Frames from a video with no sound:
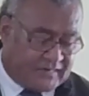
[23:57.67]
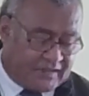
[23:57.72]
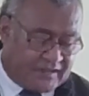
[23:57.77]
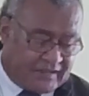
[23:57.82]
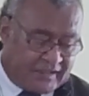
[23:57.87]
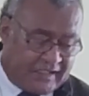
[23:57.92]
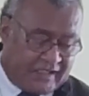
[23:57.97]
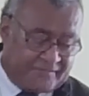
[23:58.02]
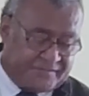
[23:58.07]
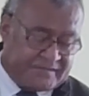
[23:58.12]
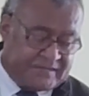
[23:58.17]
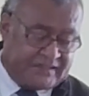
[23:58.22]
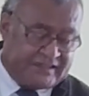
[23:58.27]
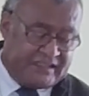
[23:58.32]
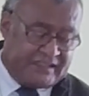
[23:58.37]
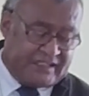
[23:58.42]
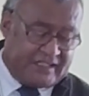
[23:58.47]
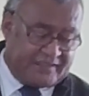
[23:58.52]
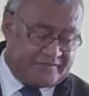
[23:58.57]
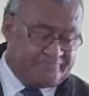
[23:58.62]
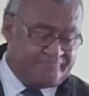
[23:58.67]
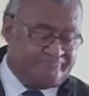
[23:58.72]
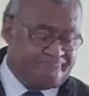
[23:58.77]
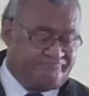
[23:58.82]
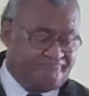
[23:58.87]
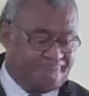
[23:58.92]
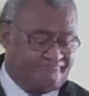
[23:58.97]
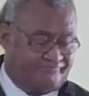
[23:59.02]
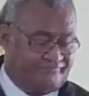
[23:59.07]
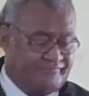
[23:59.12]
After dinner,
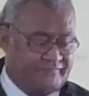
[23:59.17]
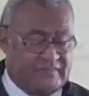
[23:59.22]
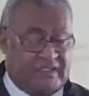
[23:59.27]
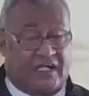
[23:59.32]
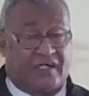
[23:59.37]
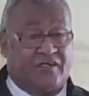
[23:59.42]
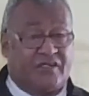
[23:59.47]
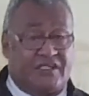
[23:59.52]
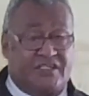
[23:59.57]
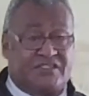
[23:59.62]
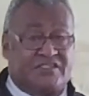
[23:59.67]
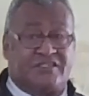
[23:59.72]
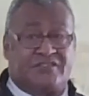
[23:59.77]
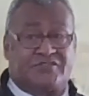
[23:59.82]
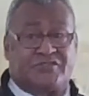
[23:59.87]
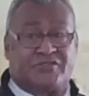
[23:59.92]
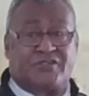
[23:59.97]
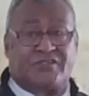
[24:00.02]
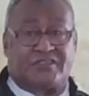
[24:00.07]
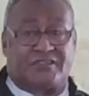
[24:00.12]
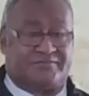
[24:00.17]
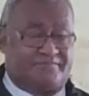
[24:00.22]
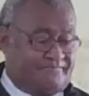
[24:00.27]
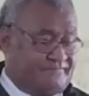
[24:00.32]
are you listening, children?